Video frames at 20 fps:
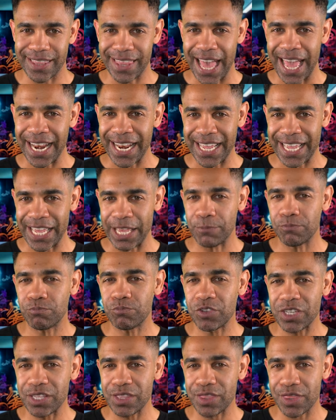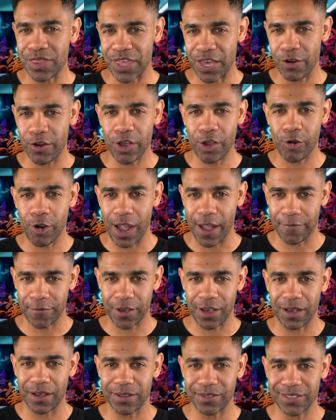That empty theorycraft
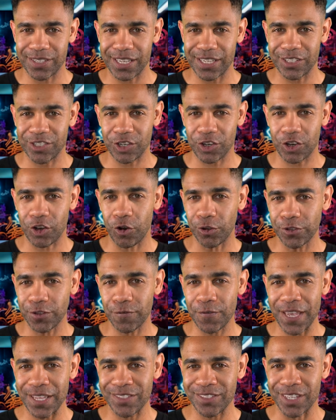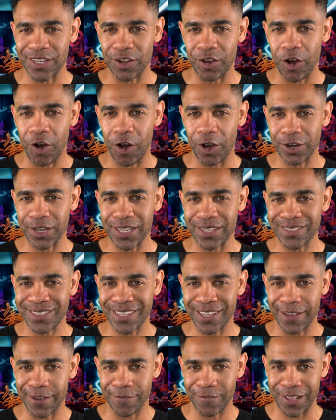content cultivates an
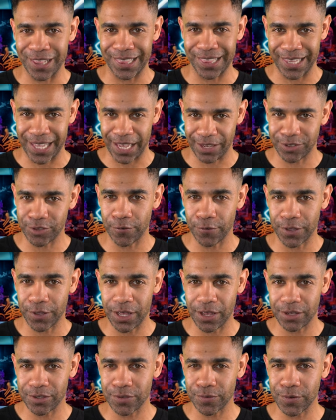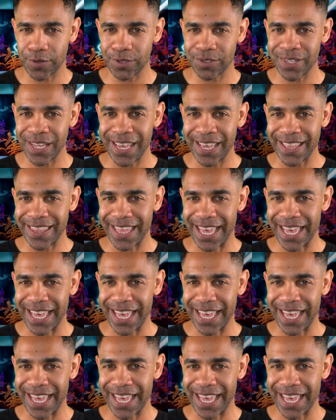audience of lesser philosophers